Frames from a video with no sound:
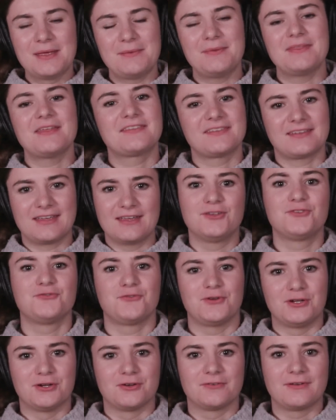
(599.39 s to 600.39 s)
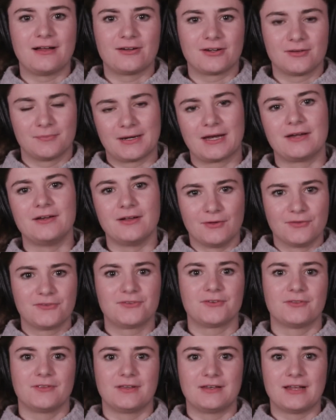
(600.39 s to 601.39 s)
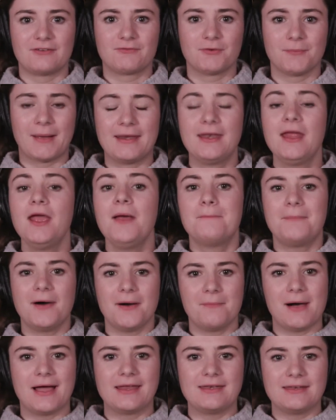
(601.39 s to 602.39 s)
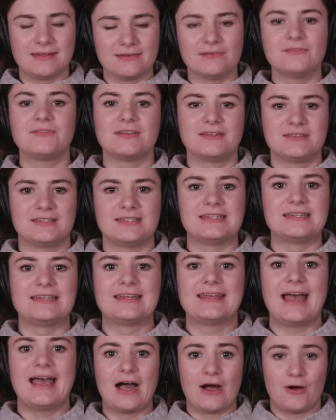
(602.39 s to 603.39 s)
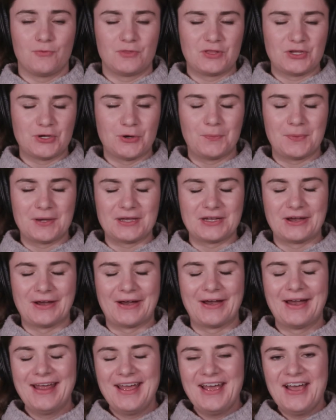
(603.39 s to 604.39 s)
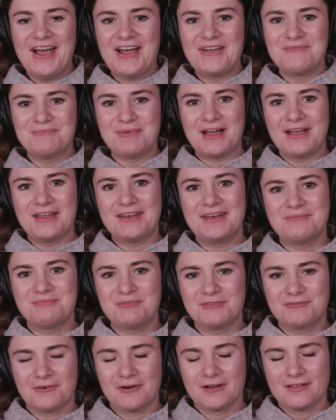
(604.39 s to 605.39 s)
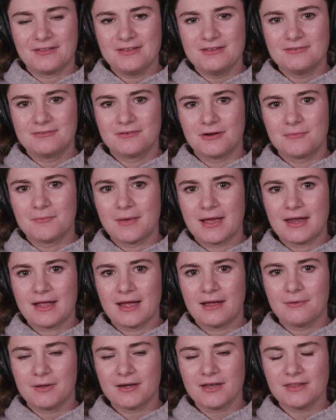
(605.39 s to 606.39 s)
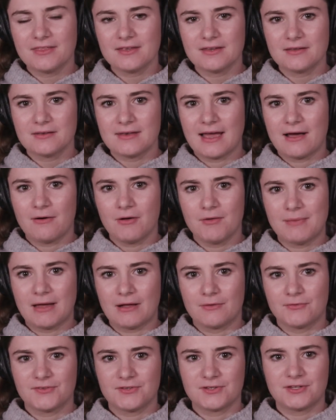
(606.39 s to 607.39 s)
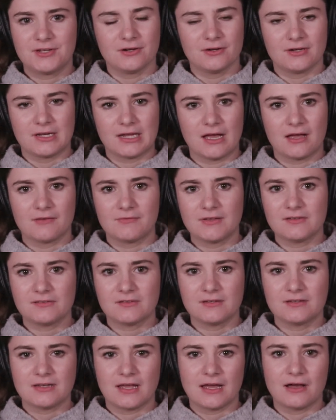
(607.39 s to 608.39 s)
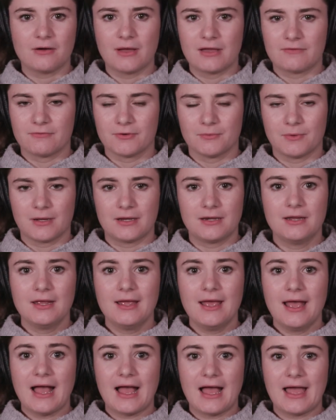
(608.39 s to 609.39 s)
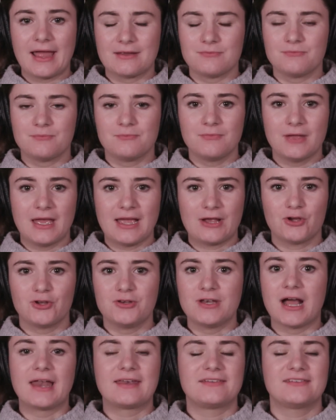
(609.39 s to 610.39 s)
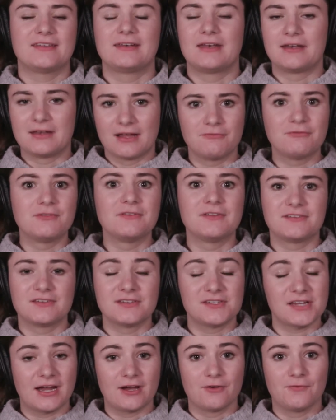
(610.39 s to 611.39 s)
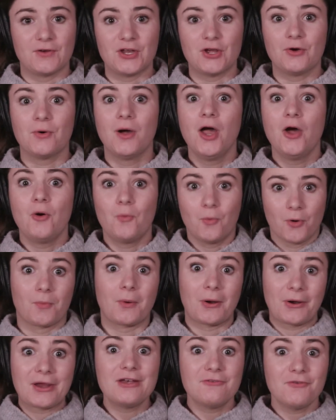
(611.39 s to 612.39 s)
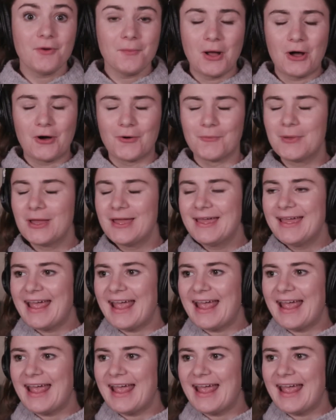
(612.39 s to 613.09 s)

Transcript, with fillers: Maybe that's the case for your router, but I know it's certainly not for mine. But mine is indeed out in the open here. But before I let you go, Mike, I want to think now about security. Obviously, now everyone, I could not say it enough in this entire video, we're working from home.